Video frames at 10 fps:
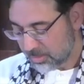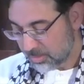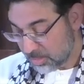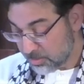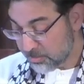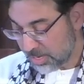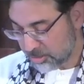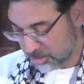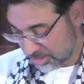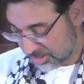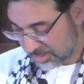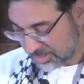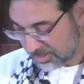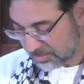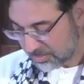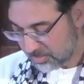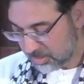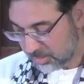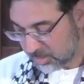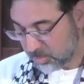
love and justice, to lead